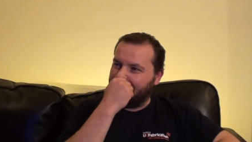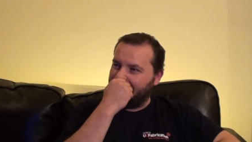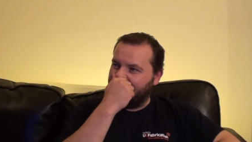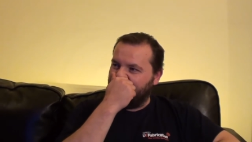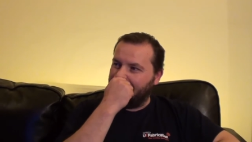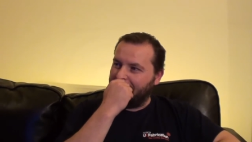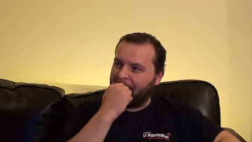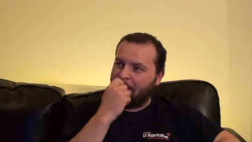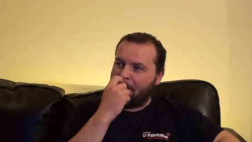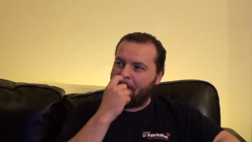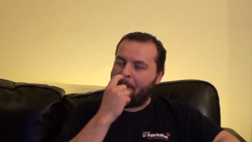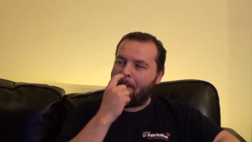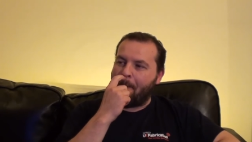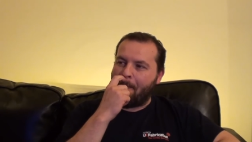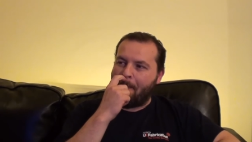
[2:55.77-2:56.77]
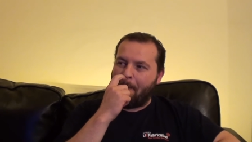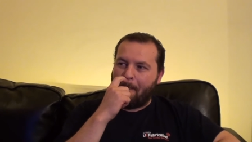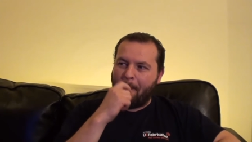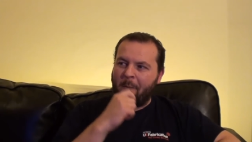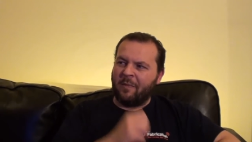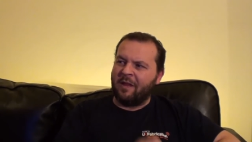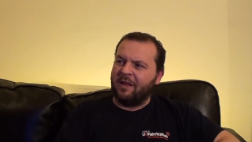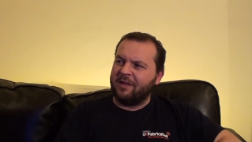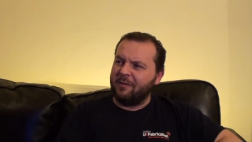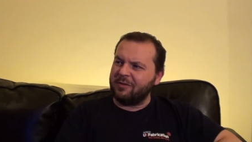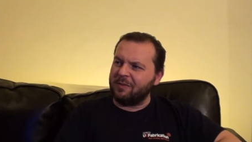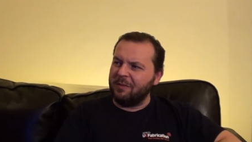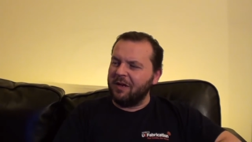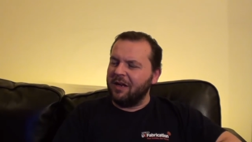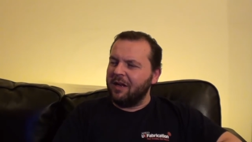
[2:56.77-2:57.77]
Um,
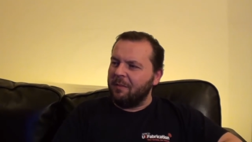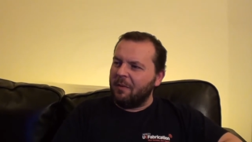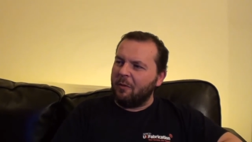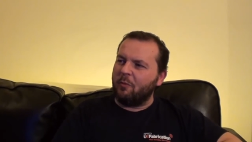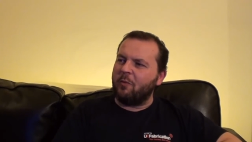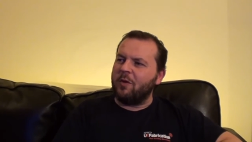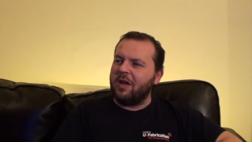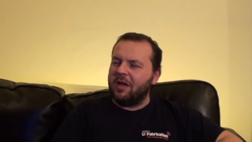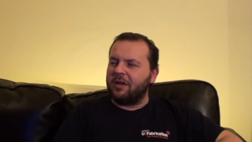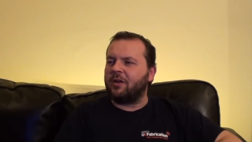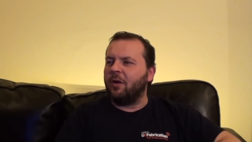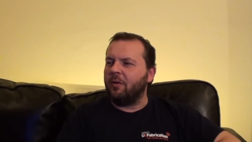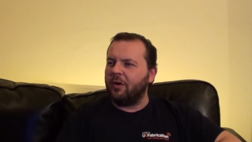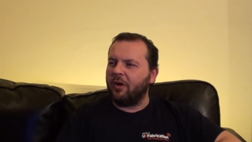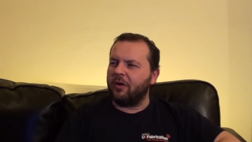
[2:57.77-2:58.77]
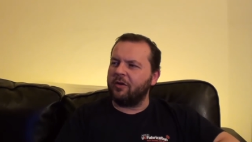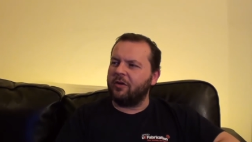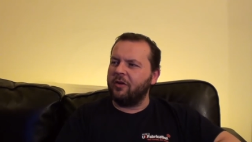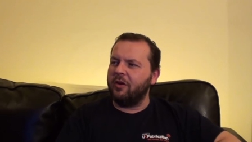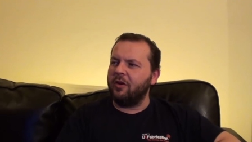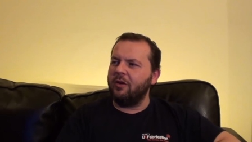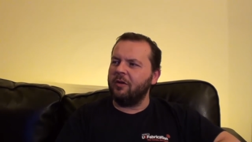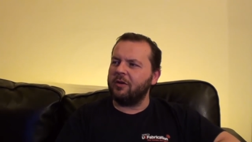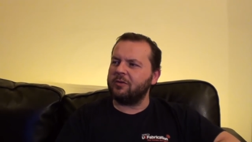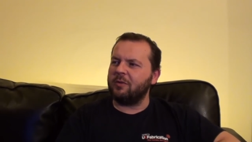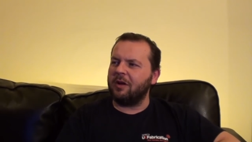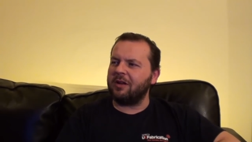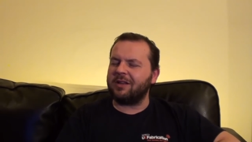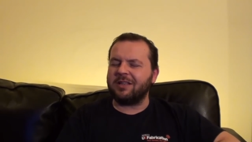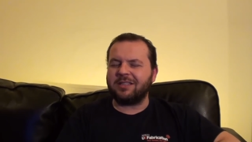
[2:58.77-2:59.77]
There's been a little bit weird going on here as
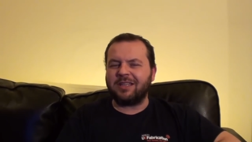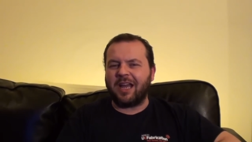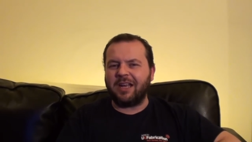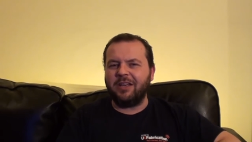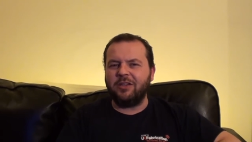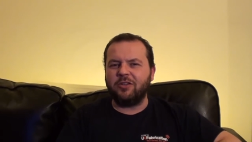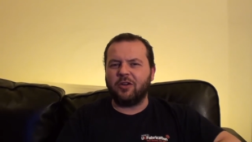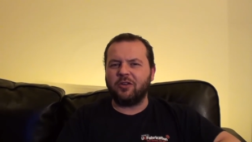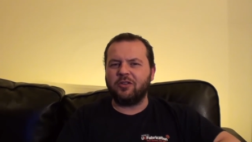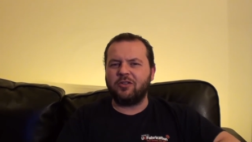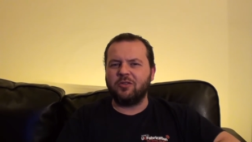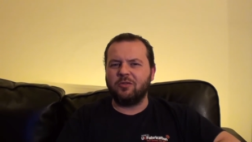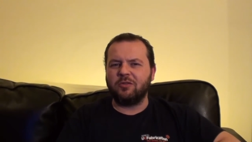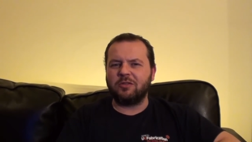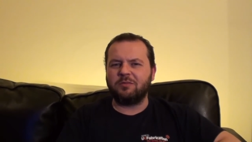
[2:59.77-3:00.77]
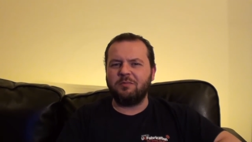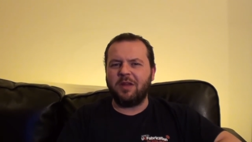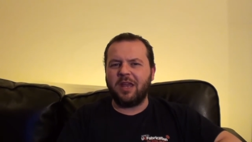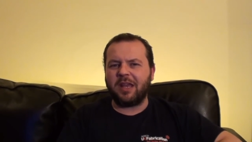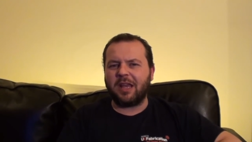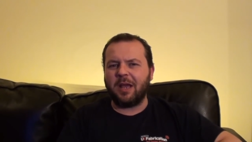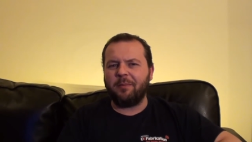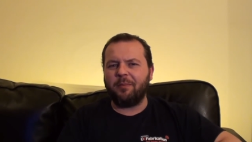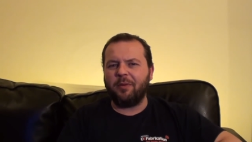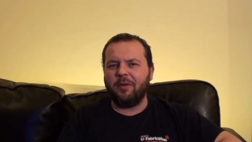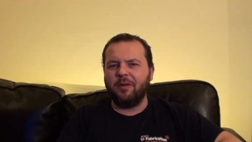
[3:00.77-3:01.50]
well, because Danny John Jewel's makeup